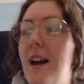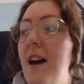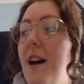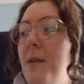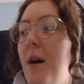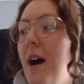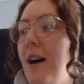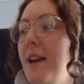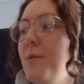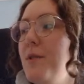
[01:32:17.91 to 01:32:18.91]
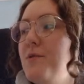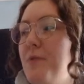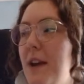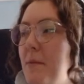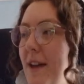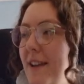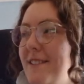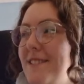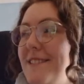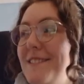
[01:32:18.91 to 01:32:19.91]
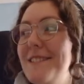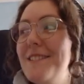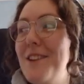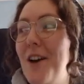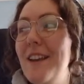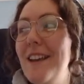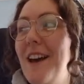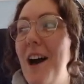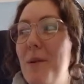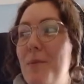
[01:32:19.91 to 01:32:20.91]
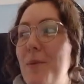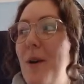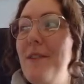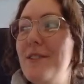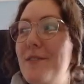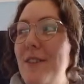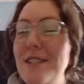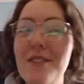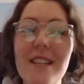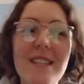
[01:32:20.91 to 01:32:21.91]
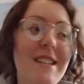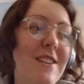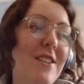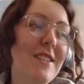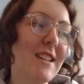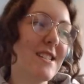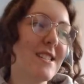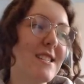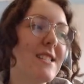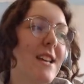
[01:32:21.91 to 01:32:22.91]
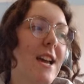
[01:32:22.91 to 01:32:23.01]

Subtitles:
I would recommend turning up whatever device you're listening on, because